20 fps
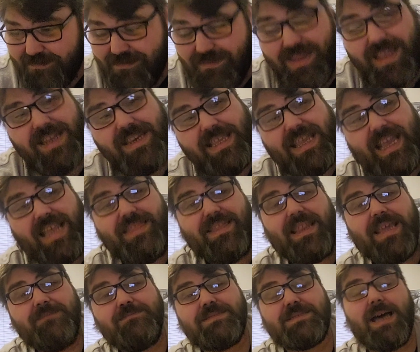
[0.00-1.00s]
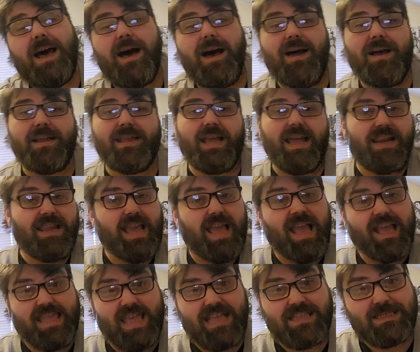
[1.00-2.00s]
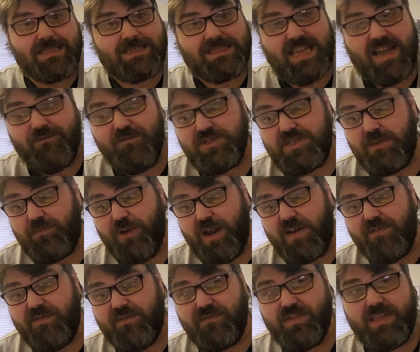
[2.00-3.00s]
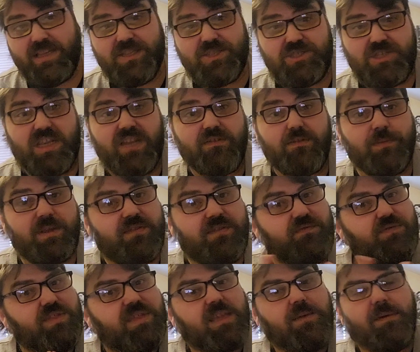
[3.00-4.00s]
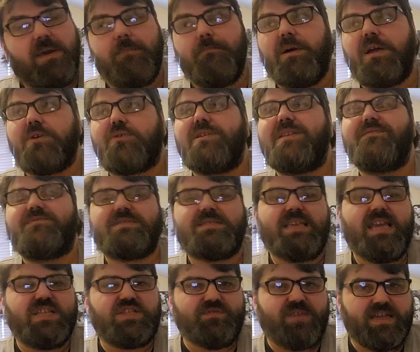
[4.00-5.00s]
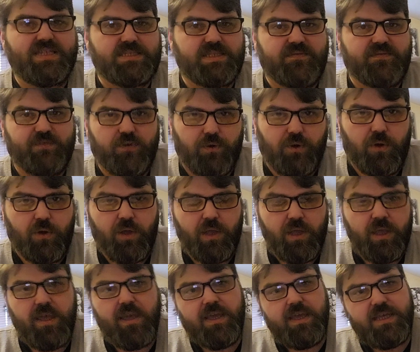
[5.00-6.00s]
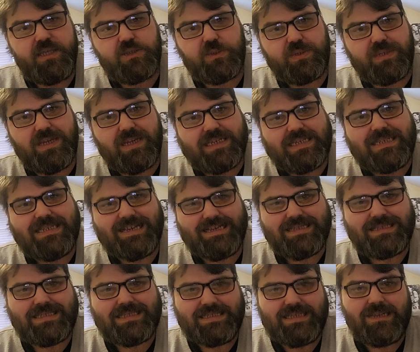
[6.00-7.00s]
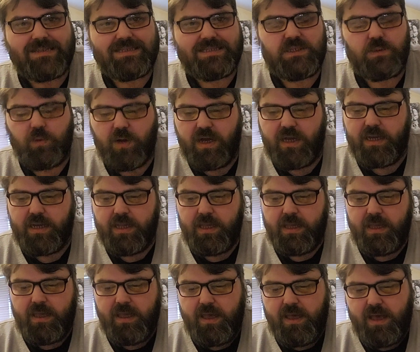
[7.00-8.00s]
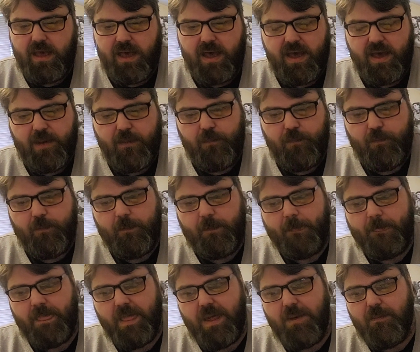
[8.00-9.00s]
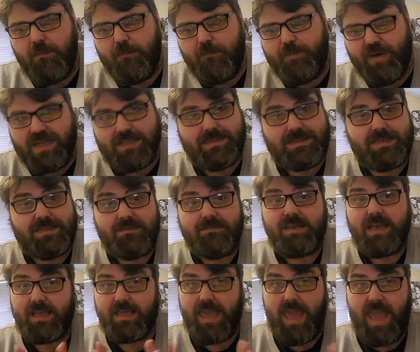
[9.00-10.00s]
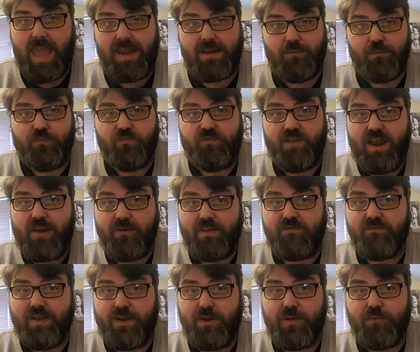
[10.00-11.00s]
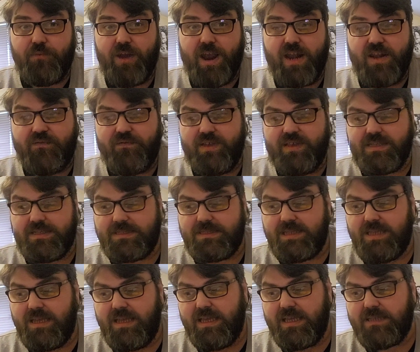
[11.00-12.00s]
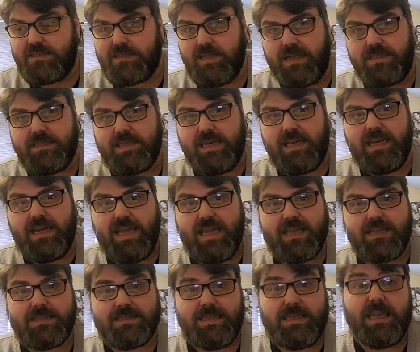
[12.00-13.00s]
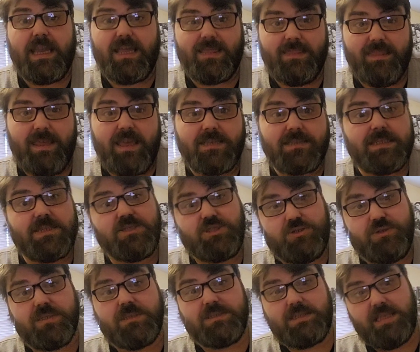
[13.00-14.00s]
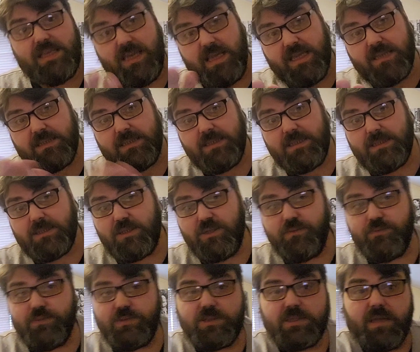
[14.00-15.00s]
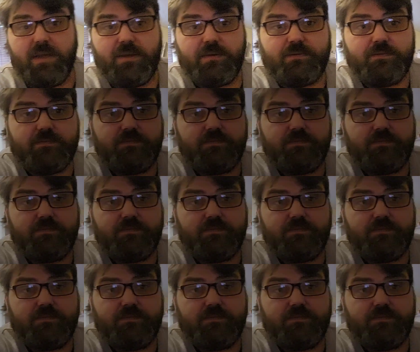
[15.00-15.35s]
And again, the name Ty. And again, savagely proud of everything he achieved. I mean, if you think about it, Michael lived to the age of 84. So he died in 1991. But again, very, very proud of his Titanic legacy. And this, as you can see, is his tombstone.